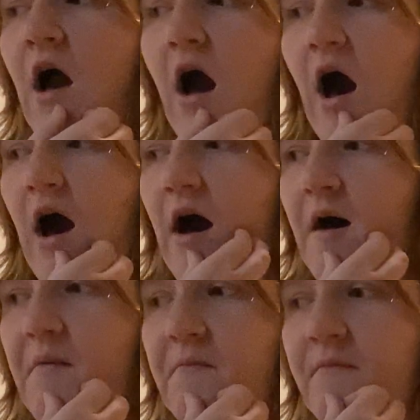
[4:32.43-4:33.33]

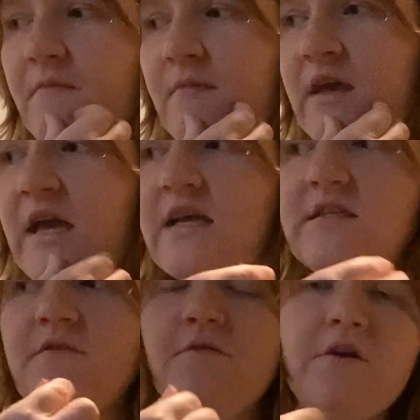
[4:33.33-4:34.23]
on? Is
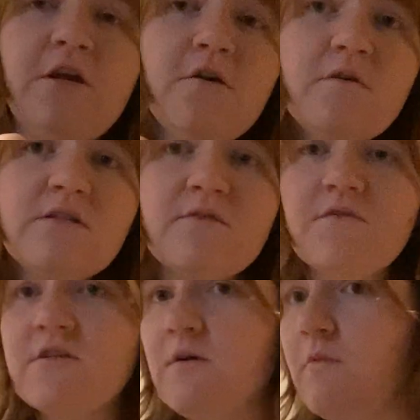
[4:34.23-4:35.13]
it for you? Is it
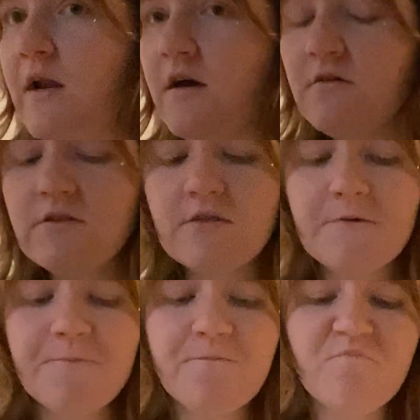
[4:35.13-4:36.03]
for someone else?
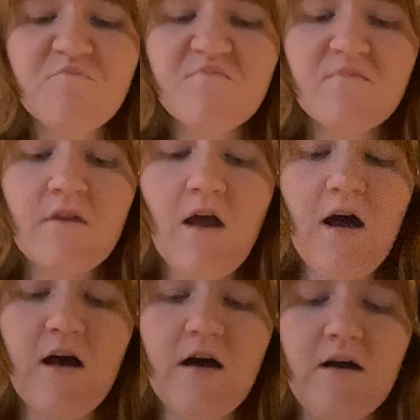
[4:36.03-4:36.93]

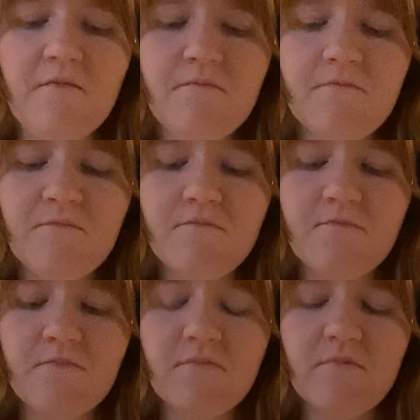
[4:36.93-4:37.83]
And
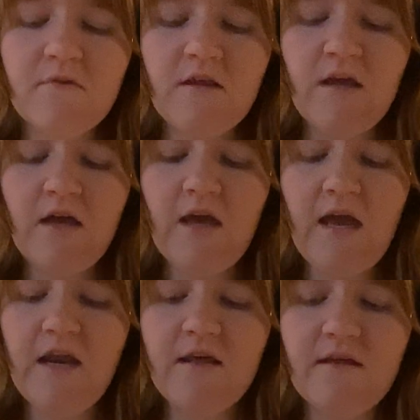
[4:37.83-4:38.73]

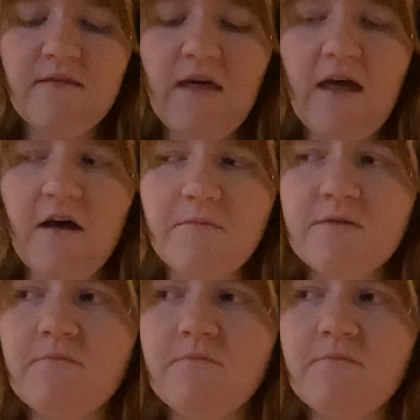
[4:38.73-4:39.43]
I think that helps